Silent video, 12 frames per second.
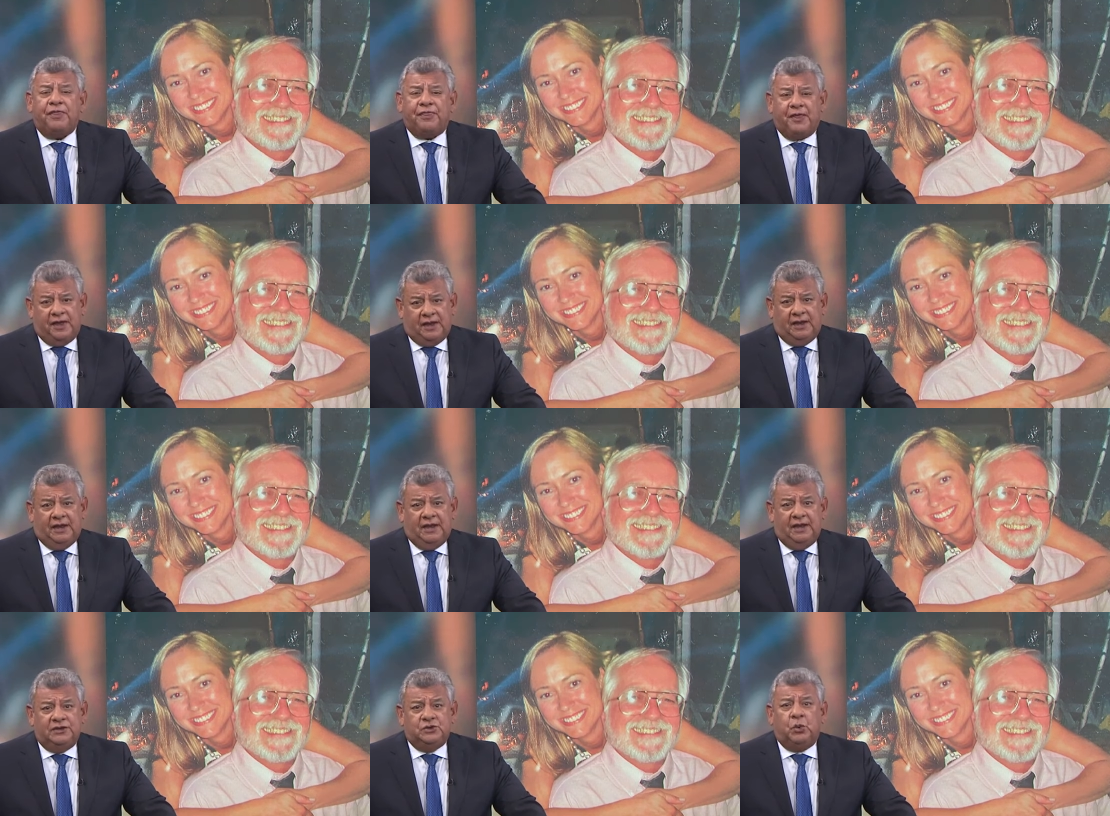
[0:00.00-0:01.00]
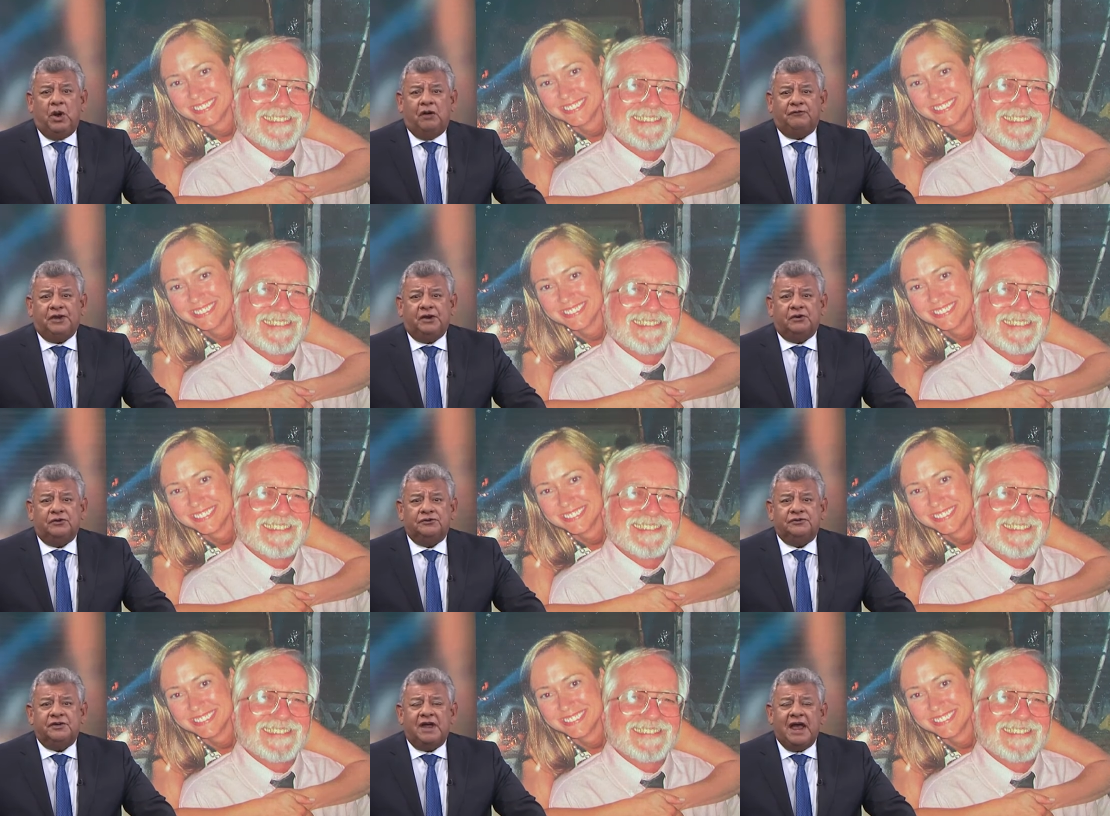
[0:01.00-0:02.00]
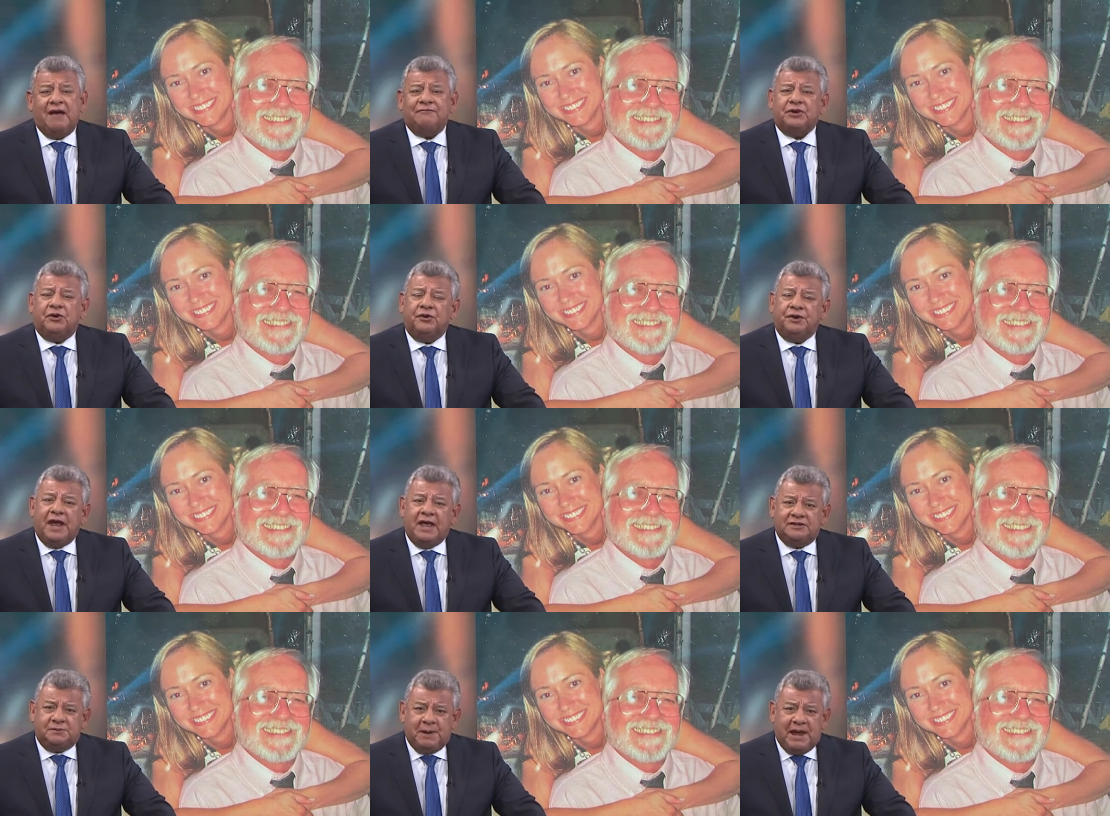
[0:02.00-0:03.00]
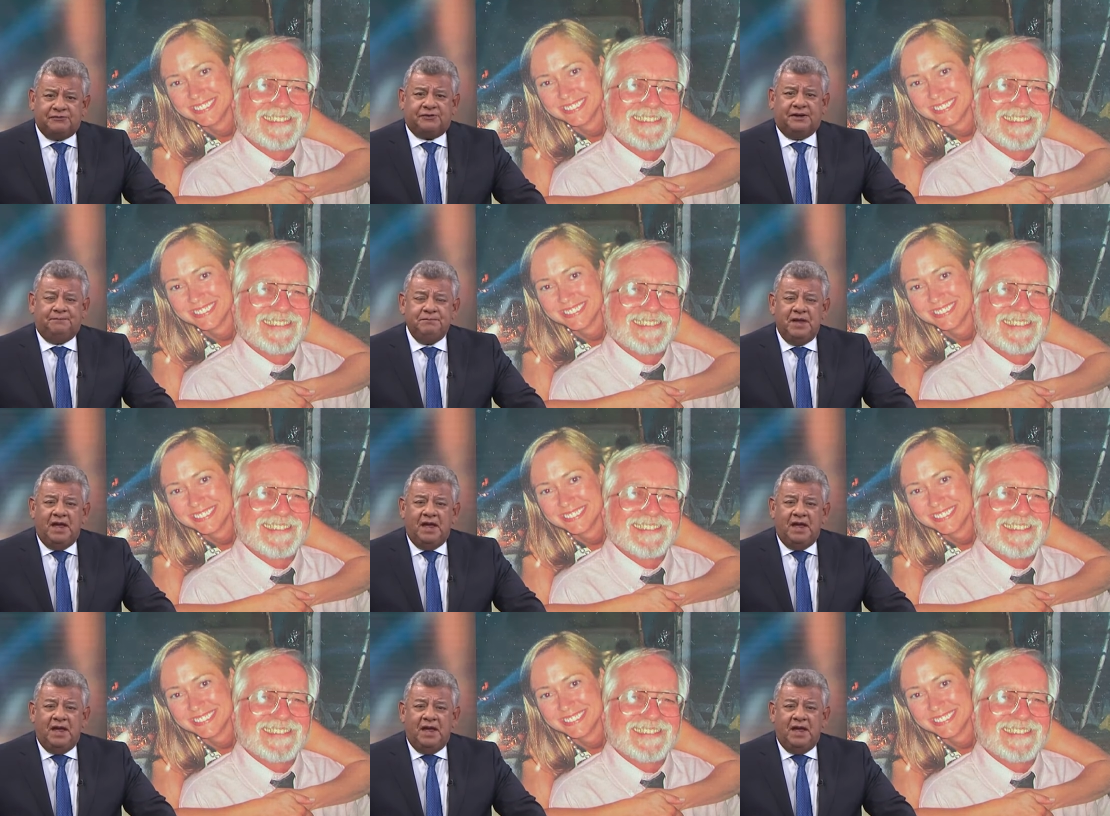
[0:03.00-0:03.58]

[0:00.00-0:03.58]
Speaker 1: a thing 12 years after her dad's passing.